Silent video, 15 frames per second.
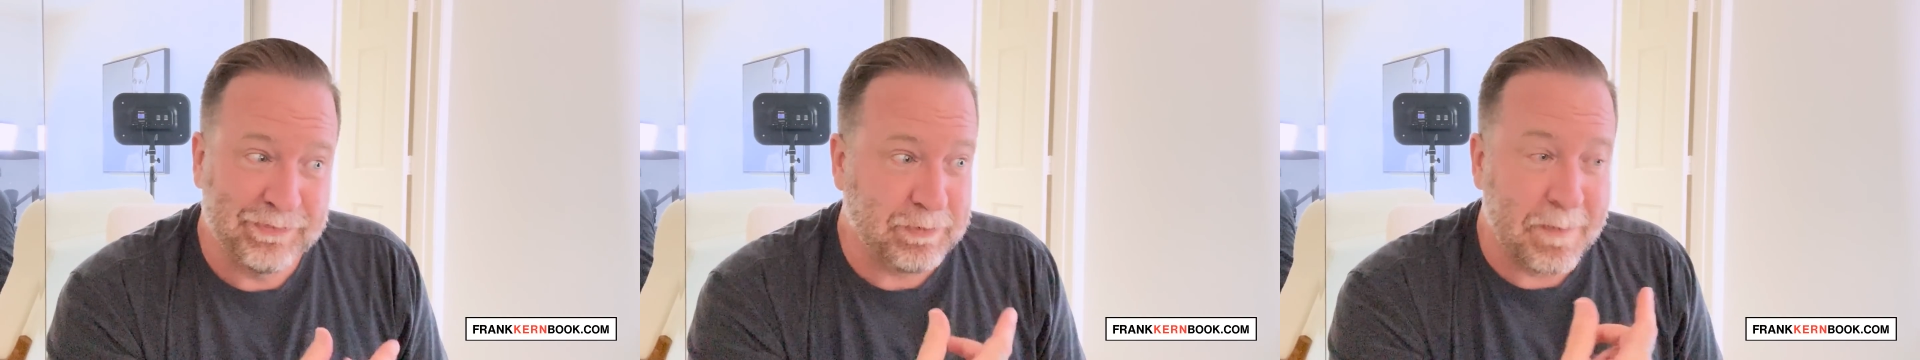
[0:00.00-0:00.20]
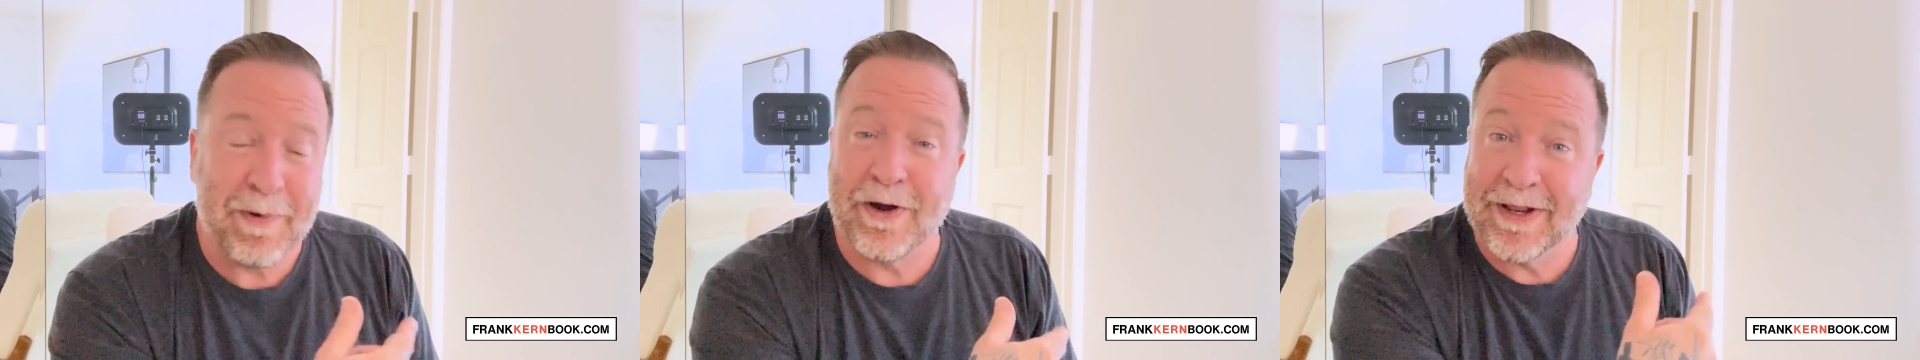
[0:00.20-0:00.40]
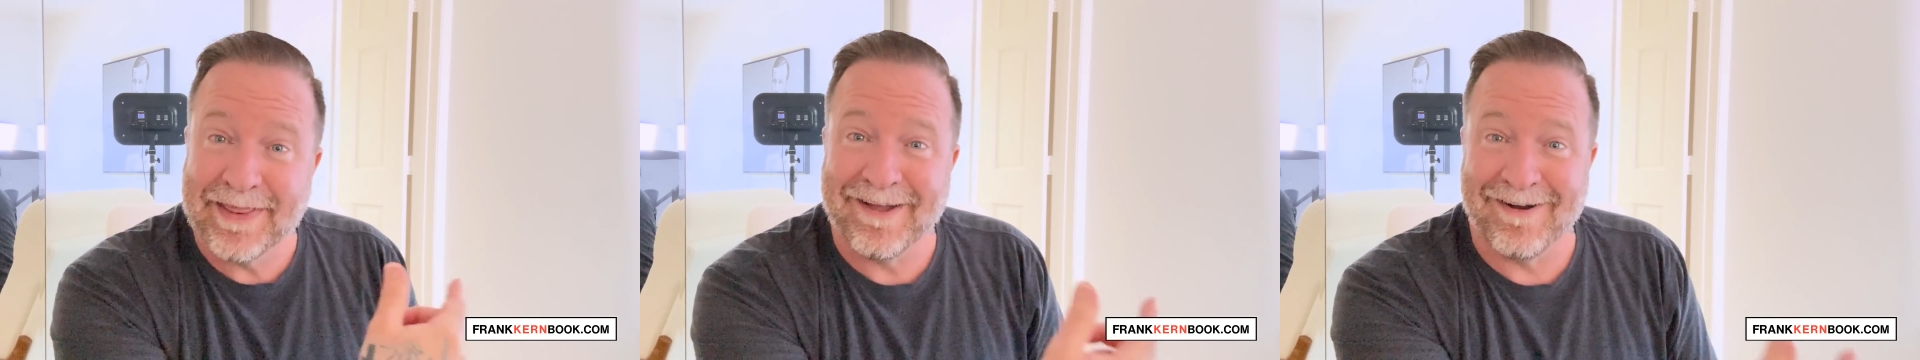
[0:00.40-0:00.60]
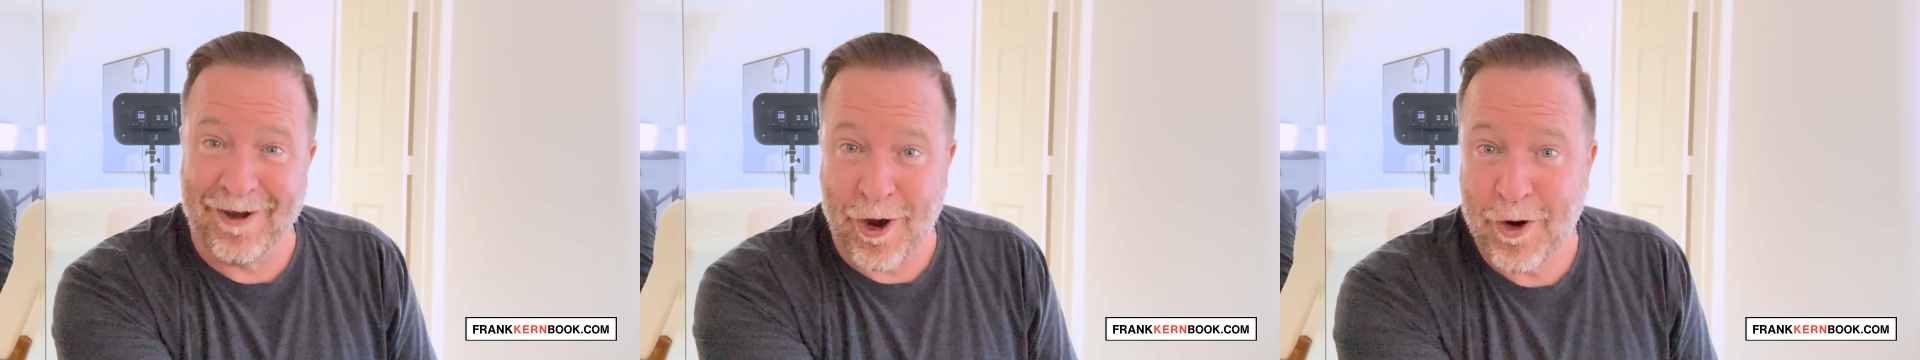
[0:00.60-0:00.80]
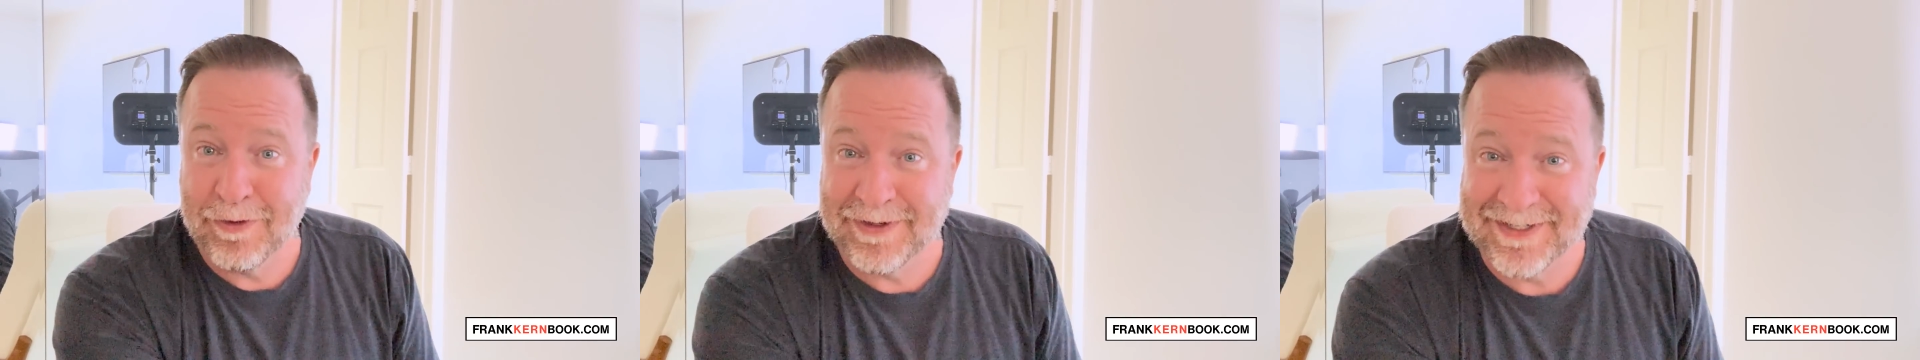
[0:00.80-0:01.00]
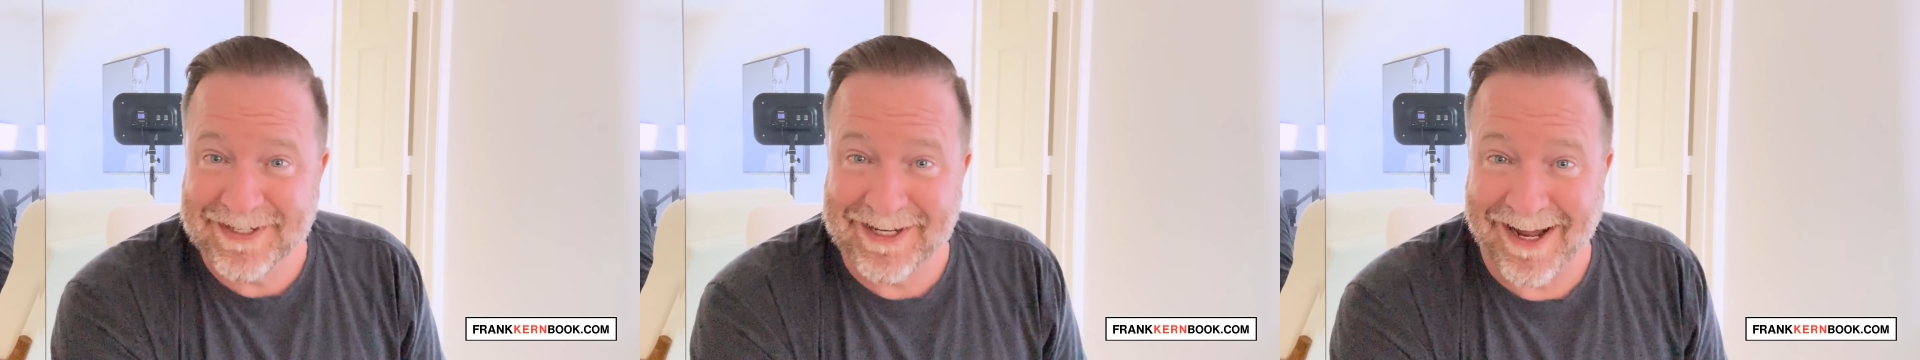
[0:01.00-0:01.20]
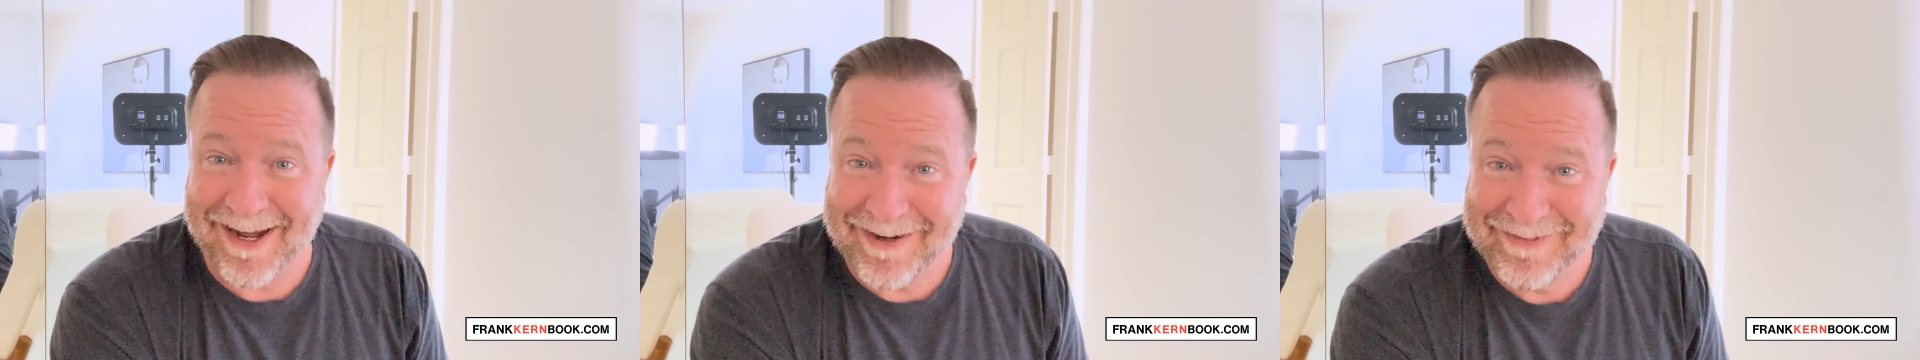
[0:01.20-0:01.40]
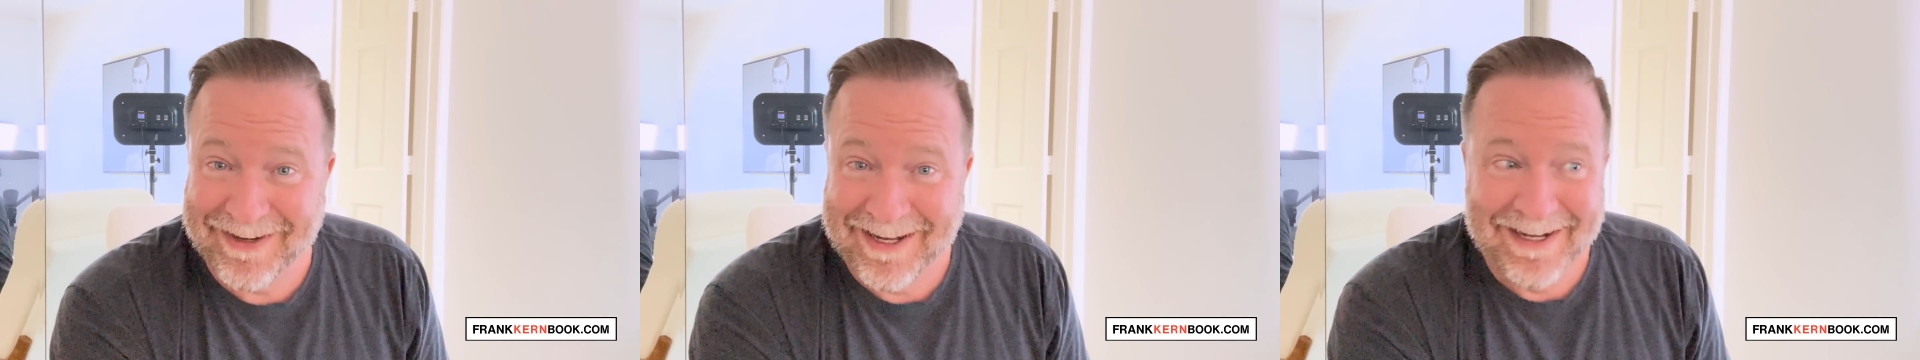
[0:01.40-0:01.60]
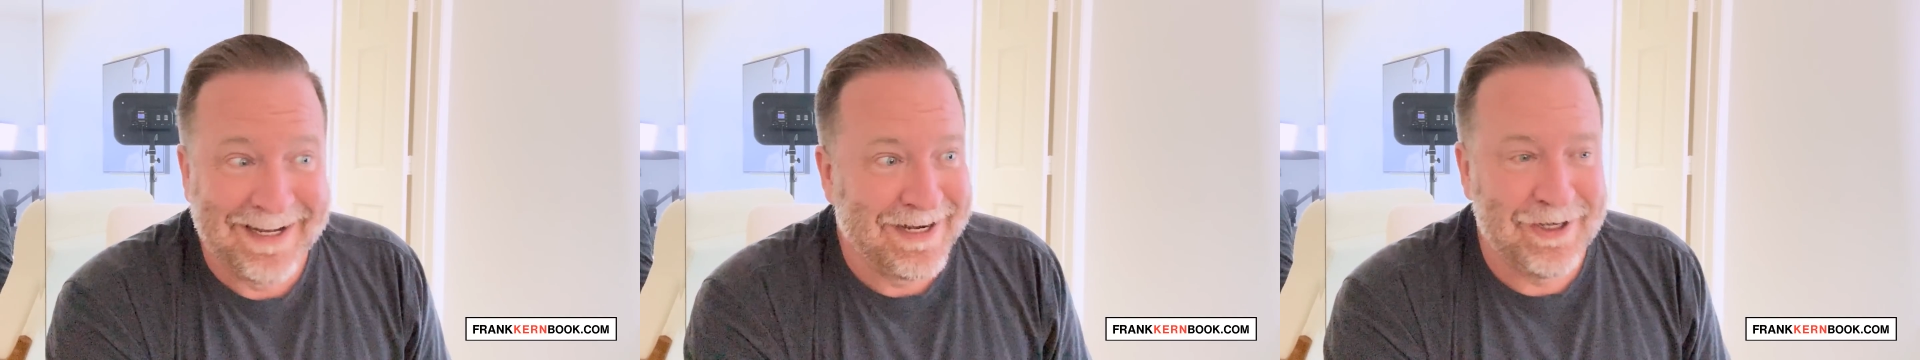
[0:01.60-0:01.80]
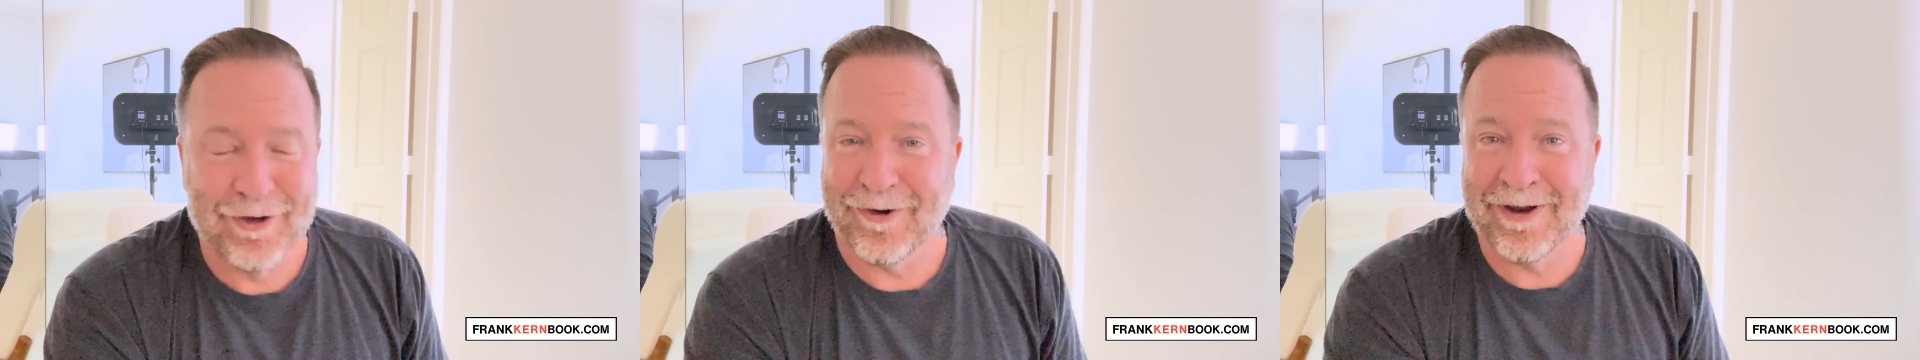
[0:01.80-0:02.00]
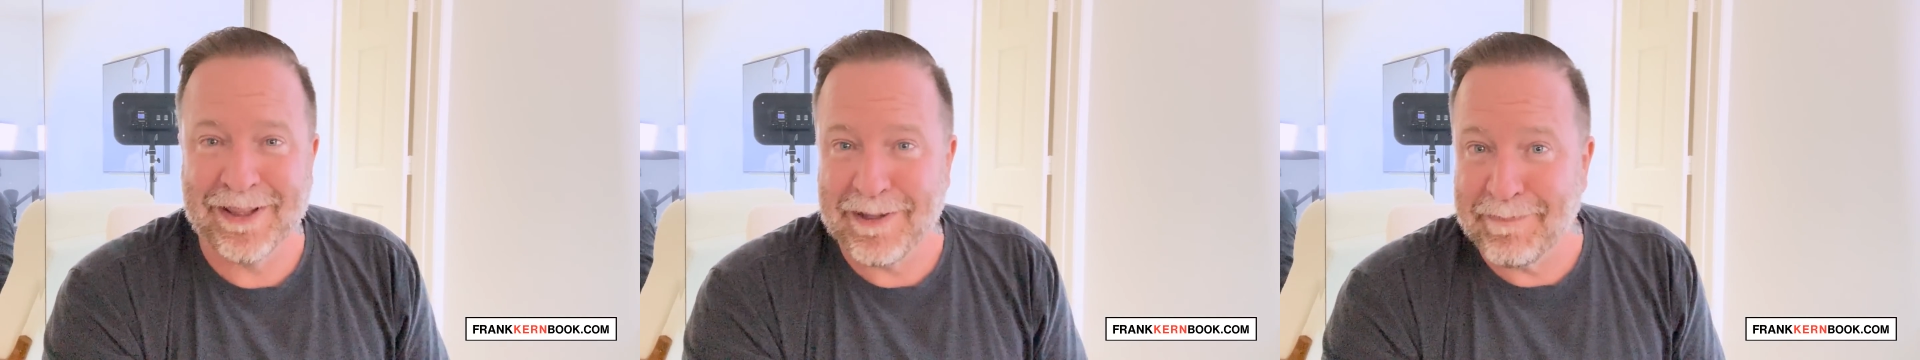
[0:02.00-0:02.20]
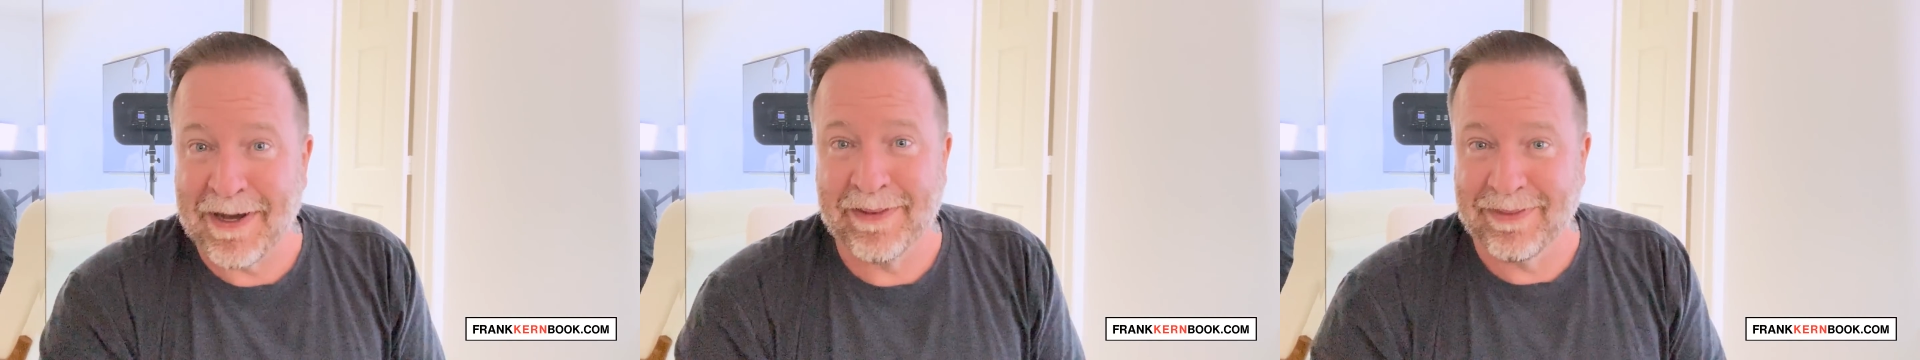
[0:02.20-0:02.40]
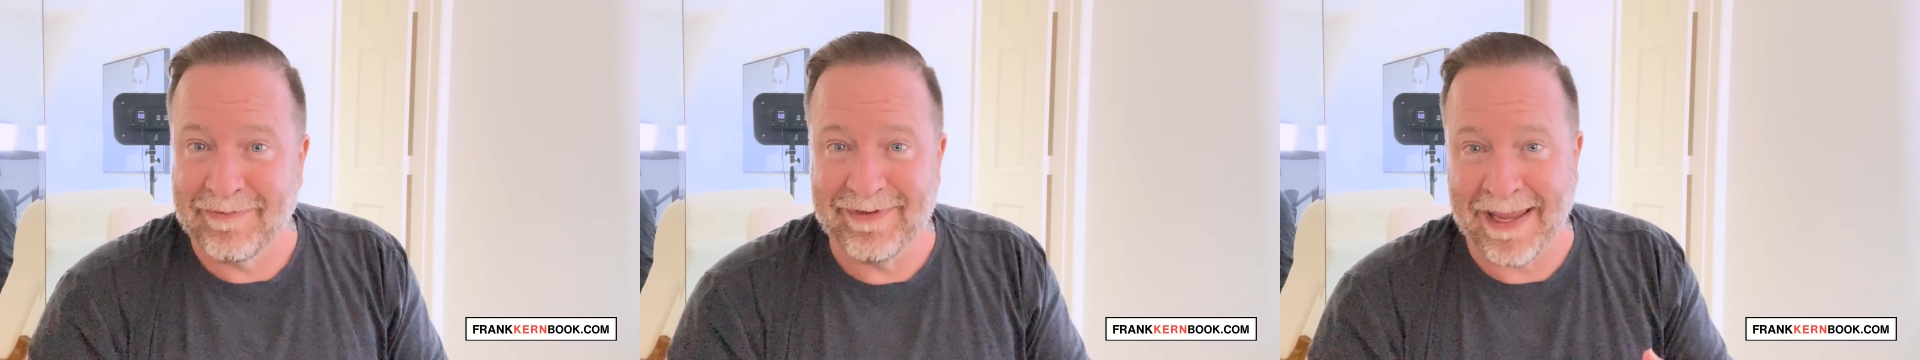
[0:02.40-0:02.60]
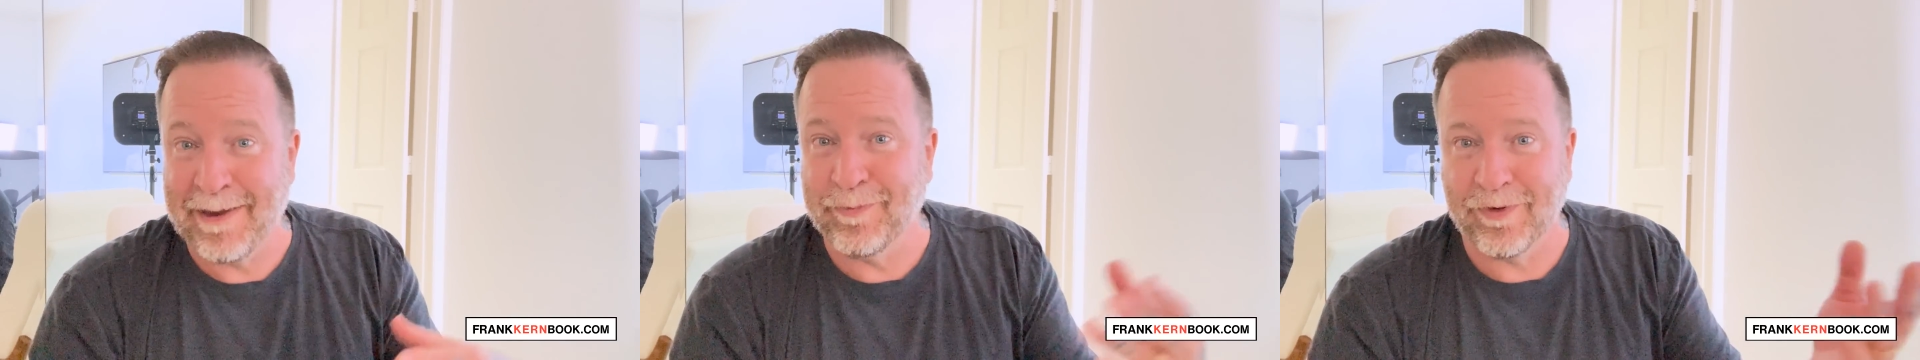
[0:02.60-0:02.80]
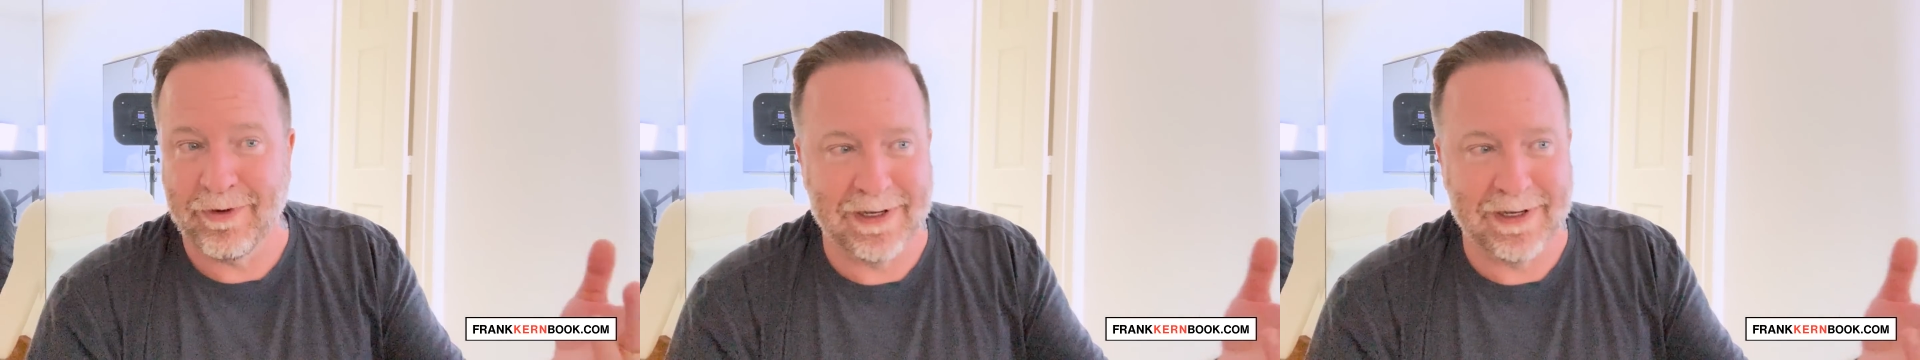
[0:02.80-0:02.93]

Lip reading: promoting their own stuff during the month of April.